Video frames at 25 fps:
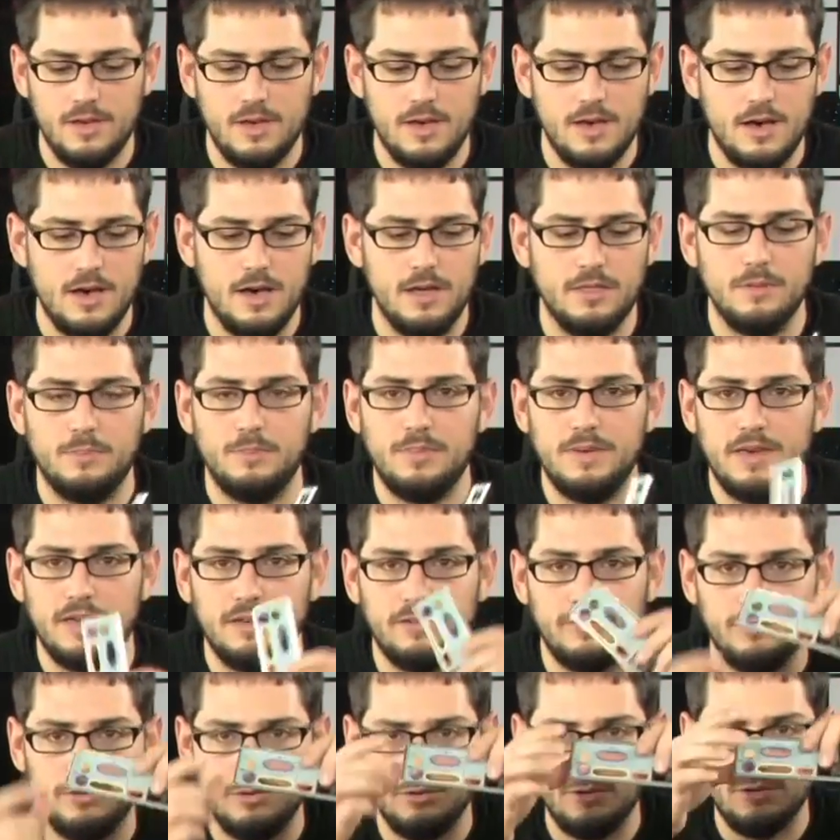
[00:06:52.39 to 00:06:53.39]
Uh, the
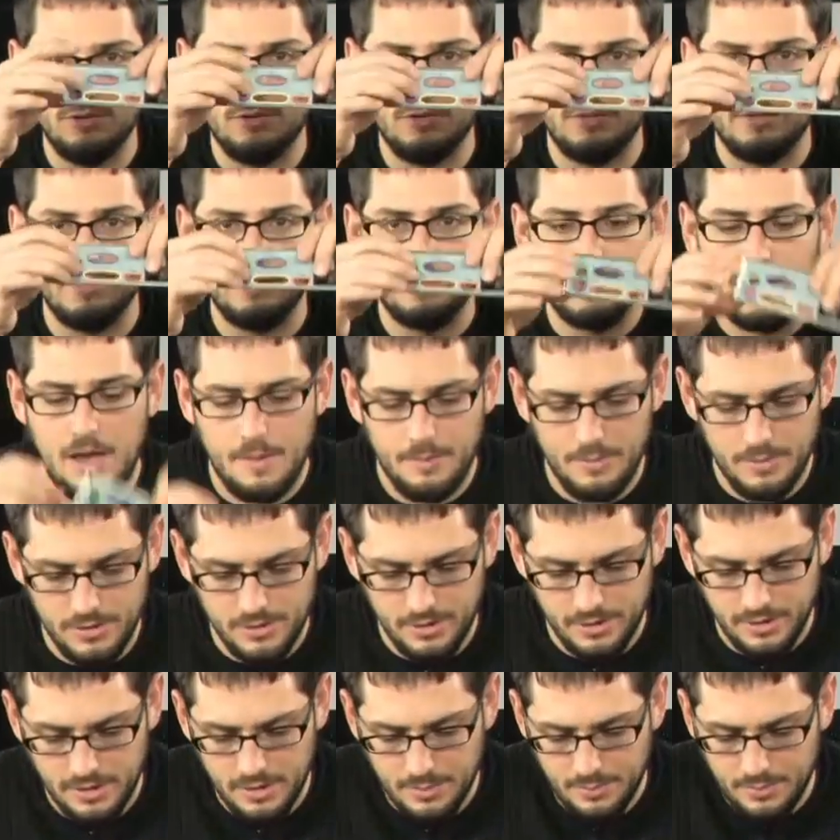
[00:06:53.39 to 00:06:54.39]
PS2s are at the top, and
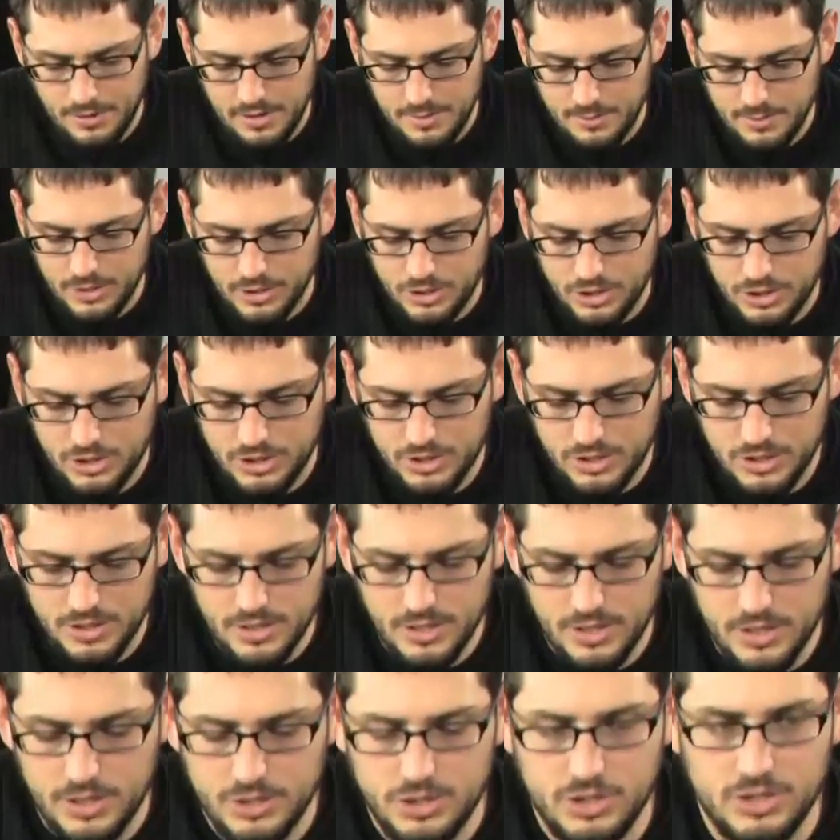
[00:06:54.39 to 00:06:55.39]
you're going to pretty much
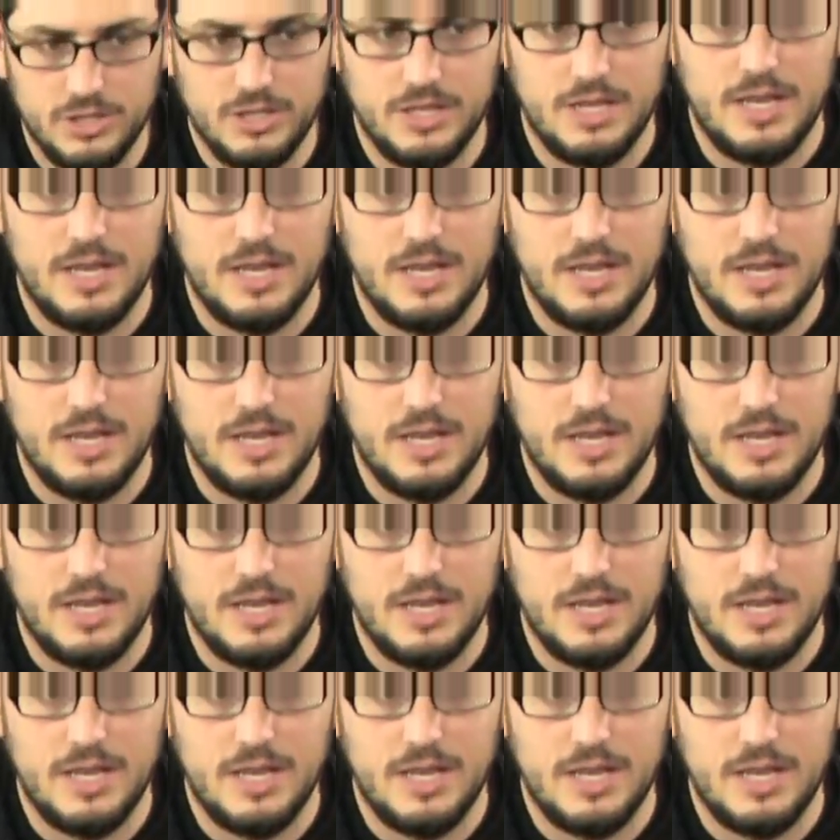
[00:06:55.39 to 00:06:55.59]
just